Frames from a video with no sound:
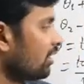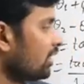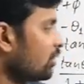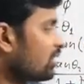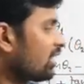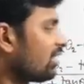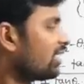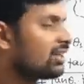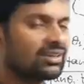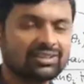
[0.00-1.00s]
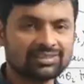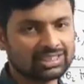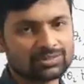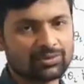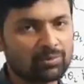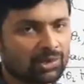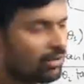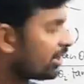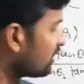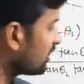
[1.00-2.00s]
using this formula,
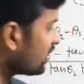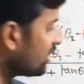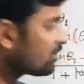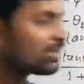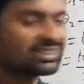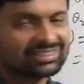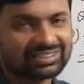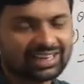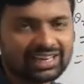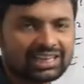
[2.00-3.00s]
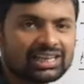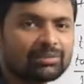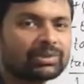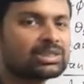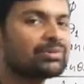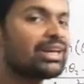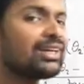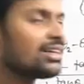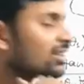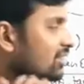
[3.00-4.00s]
where theta is what? Angle
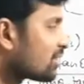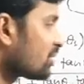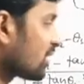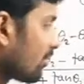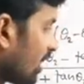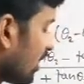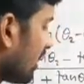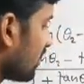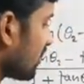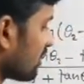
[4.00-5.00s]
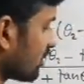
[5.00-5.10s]
between two given lines,